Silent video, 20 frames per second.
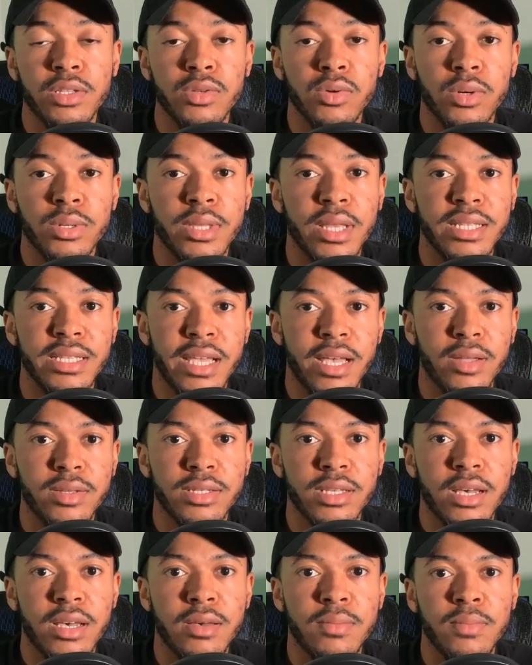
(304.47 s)
during that
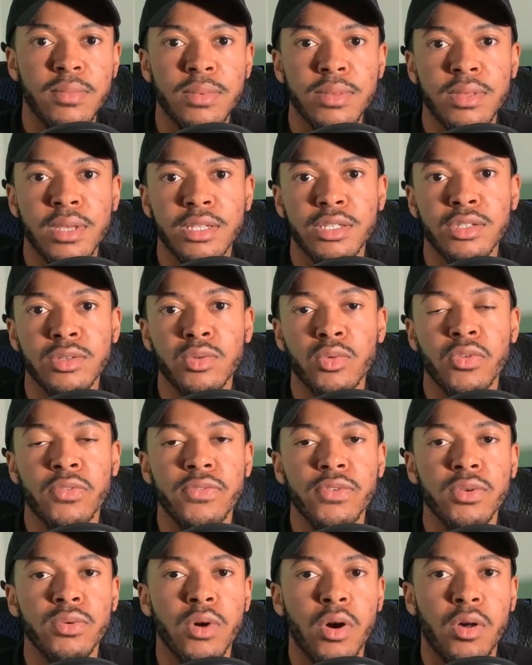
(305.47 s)
downtime that you
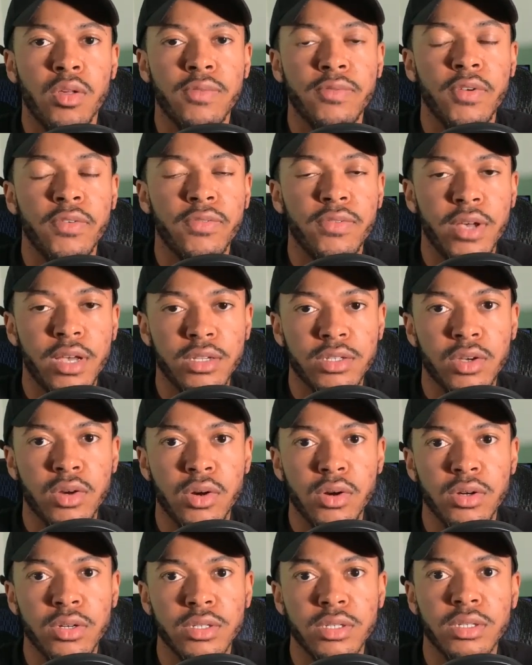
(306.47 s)
review all of your
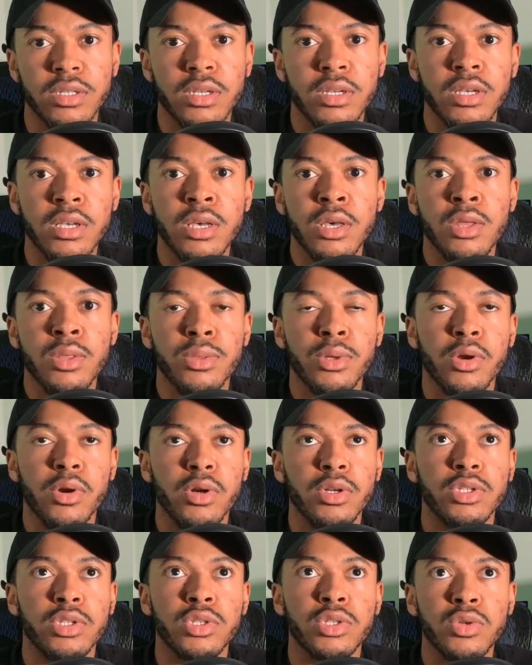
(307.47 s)
flashcards. There are
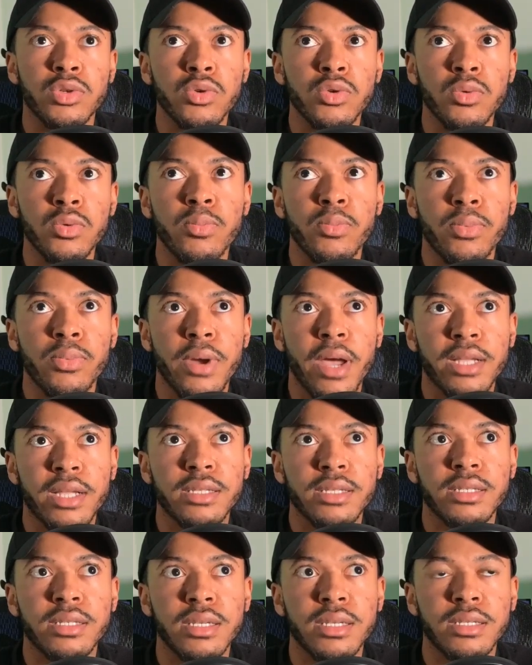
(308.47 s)
two
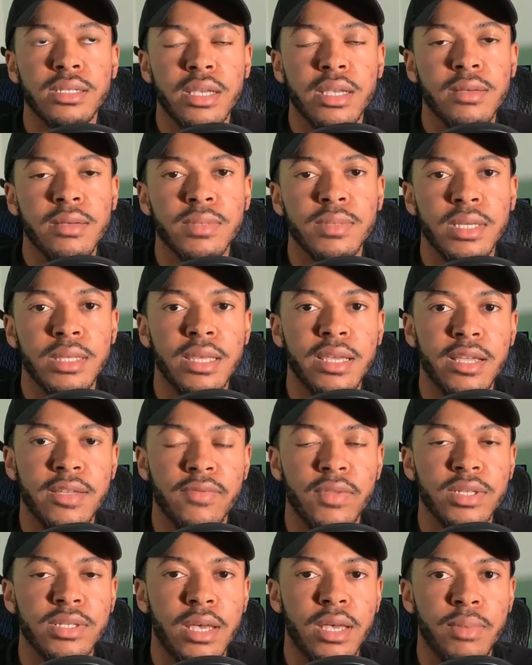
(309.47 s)
practice exams at the end of the
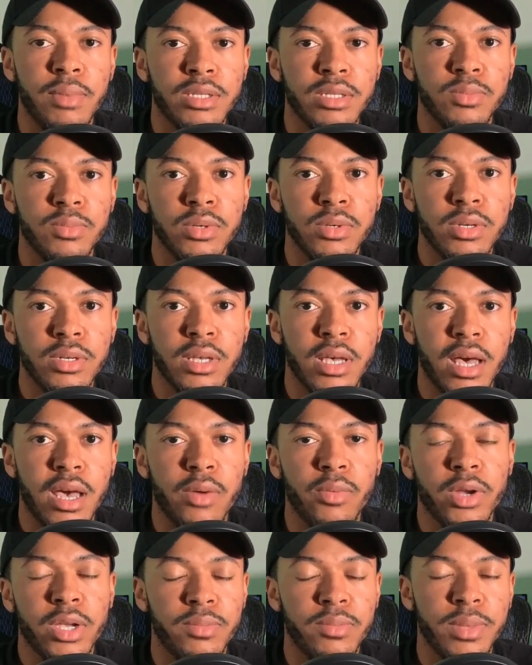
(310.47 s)
Sybex book. I
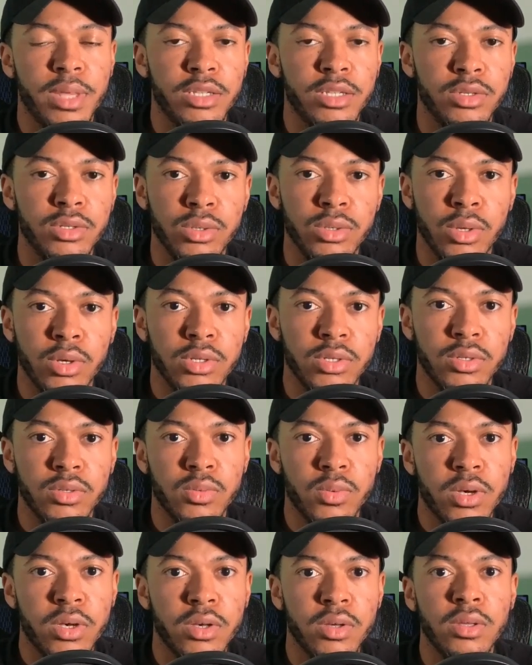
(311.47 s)
recommend that you do those as
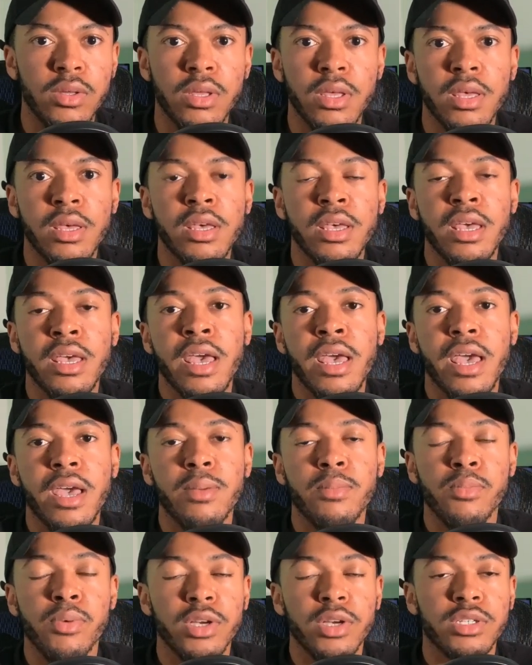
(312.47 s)
well and
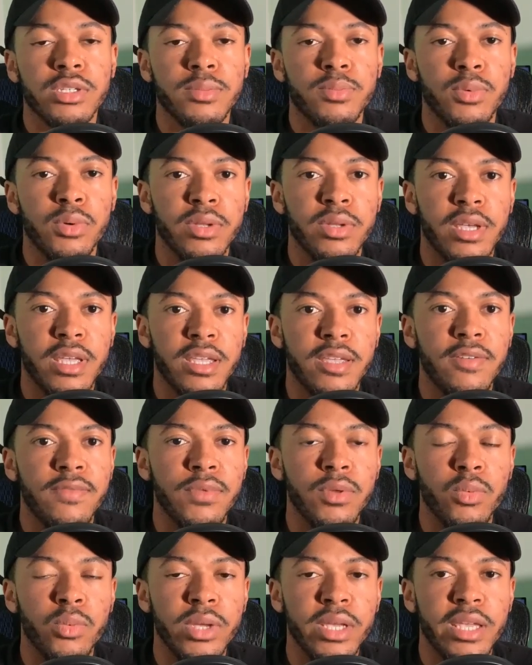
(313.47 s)
brush up on any of the
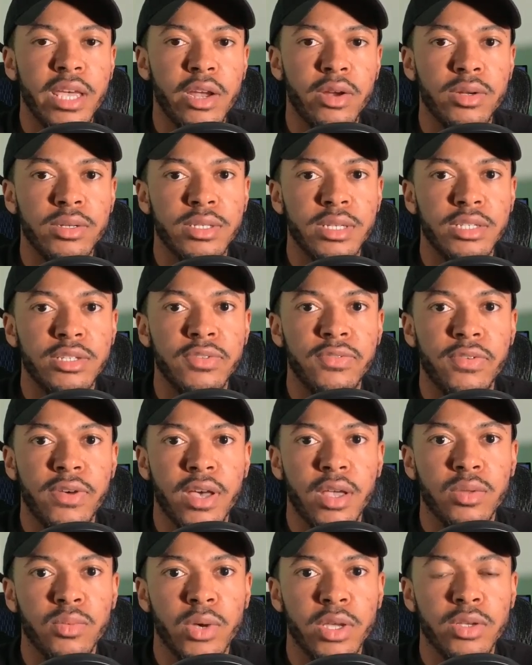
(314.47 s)
weak areas that you
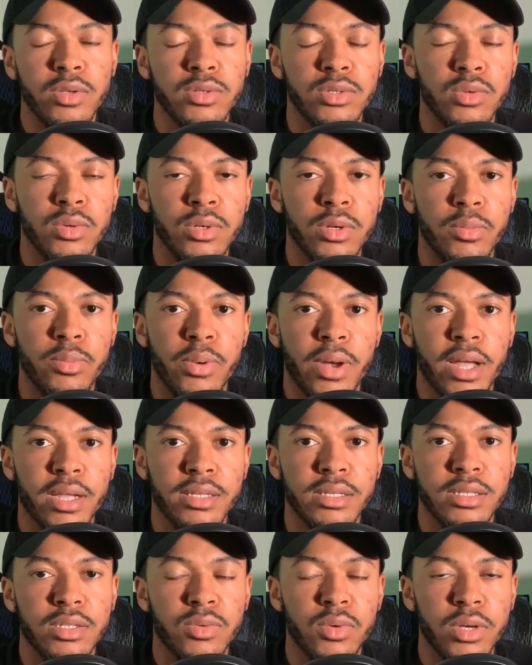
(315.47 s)
found while you was doing your
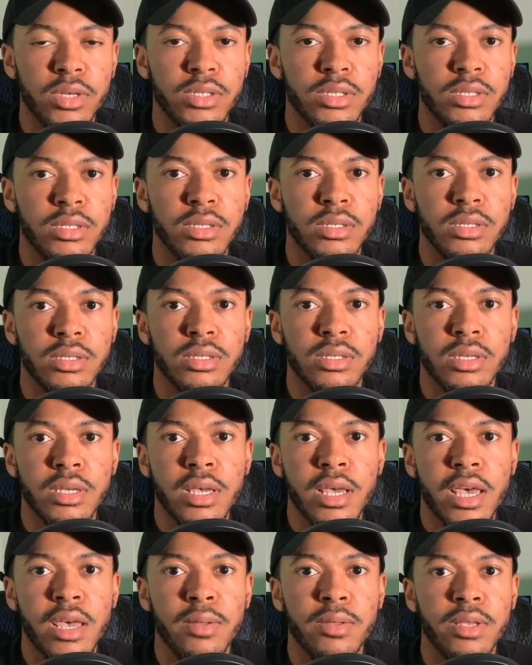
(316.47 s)
practice questions
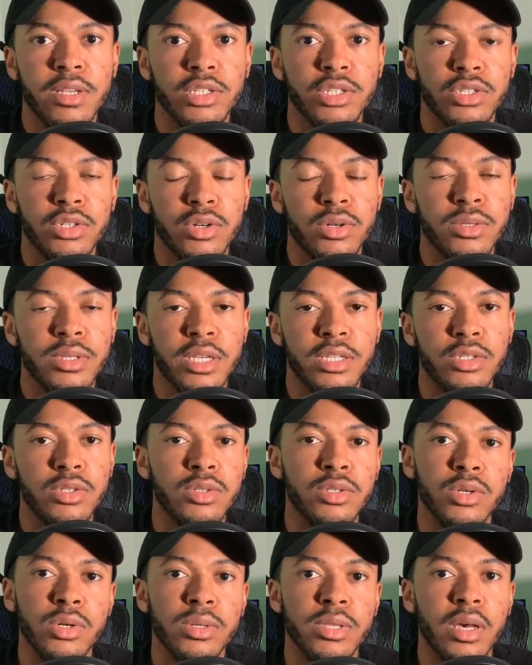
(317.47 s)
and ensure that you
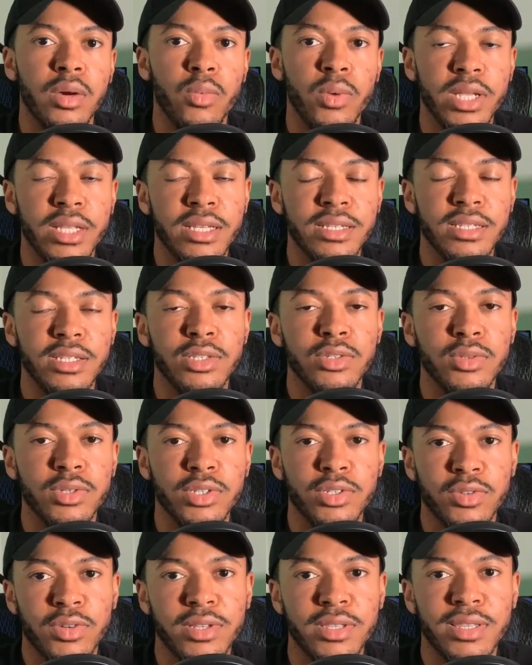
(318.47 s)
turn that weakness into a
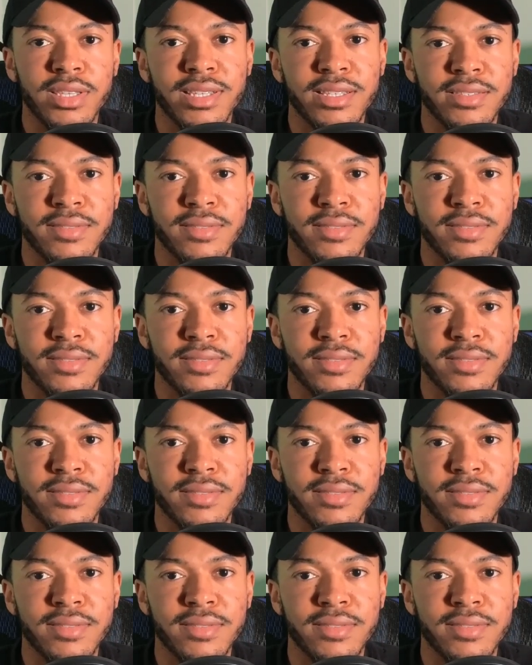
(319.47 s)
strength.